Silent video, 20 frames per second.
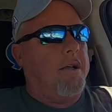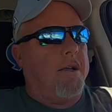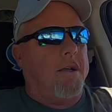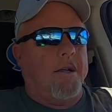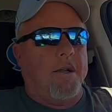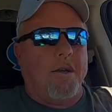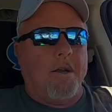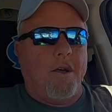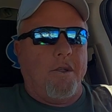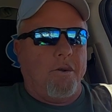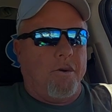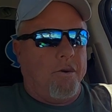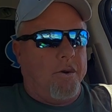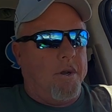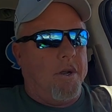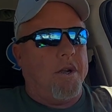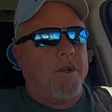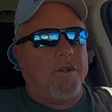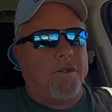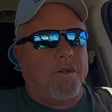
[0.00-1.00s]
Another
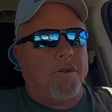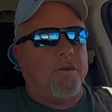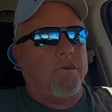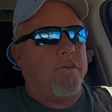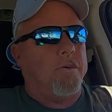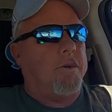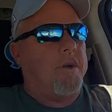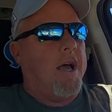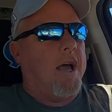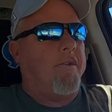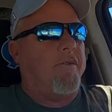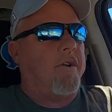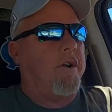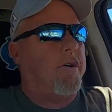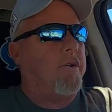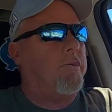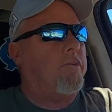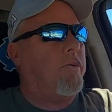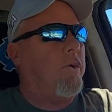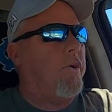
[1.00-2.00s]
issue with having
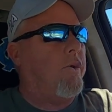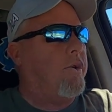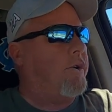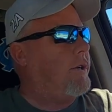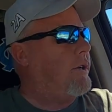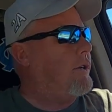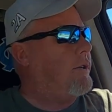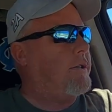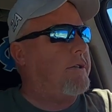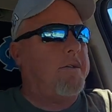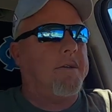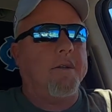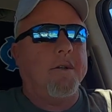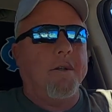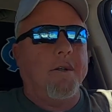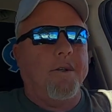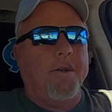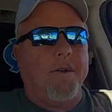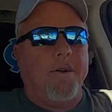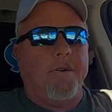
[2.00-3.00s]
home warranties
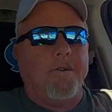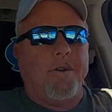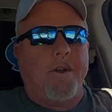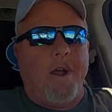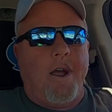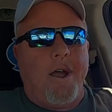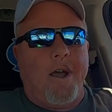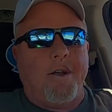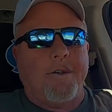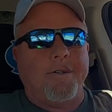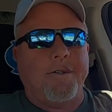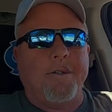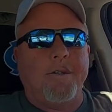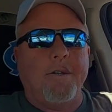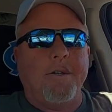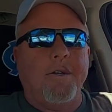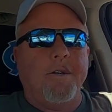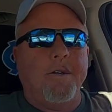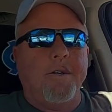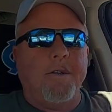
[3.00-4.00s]
on your house,
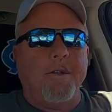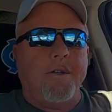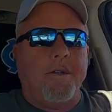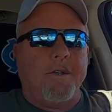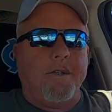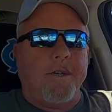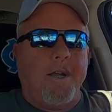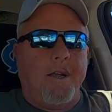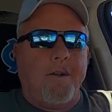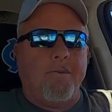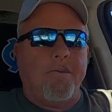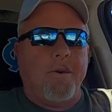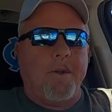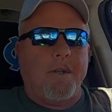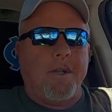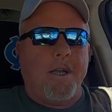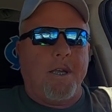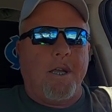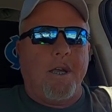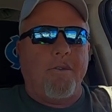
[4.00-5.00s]
you take what
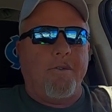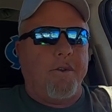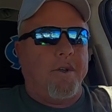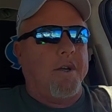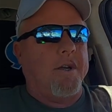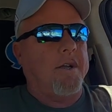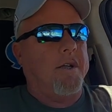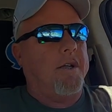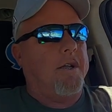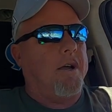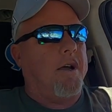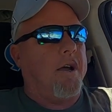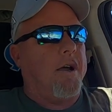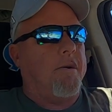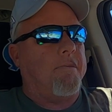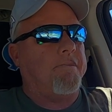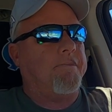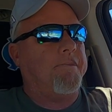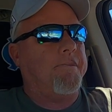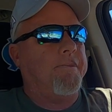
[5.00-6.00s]
they give you,
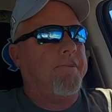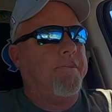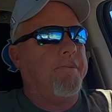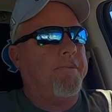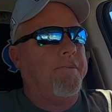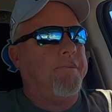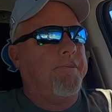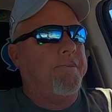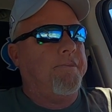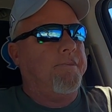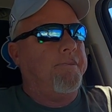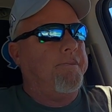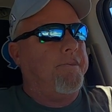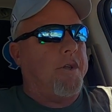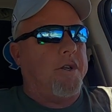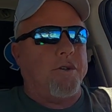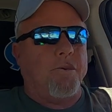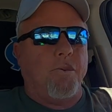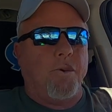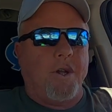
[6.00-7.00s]

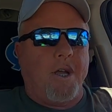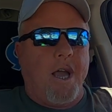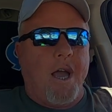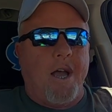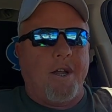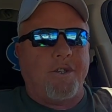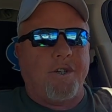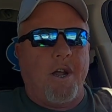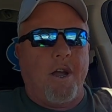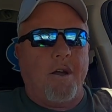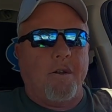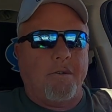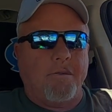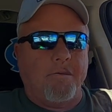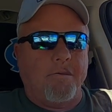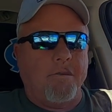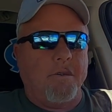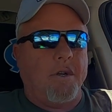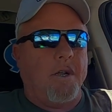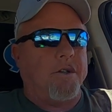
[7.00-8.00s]
unless you want to cash out,
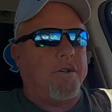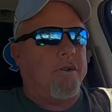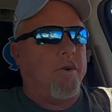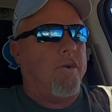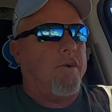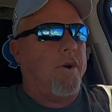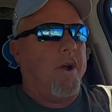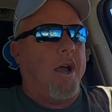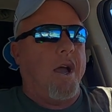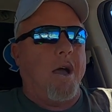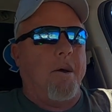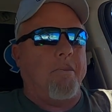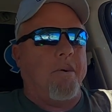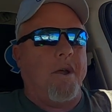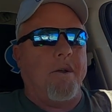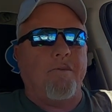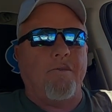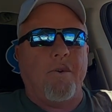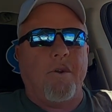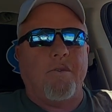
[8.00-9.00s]
get your own guy,
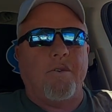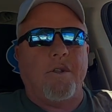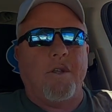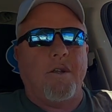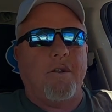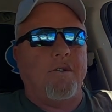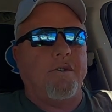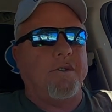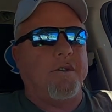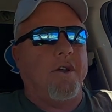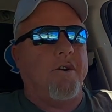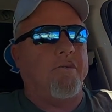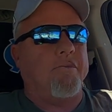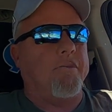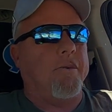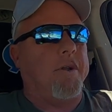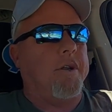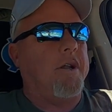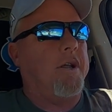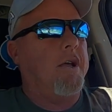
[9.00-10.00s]
pay for everything yourself.
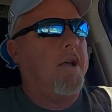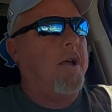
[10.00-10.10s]
But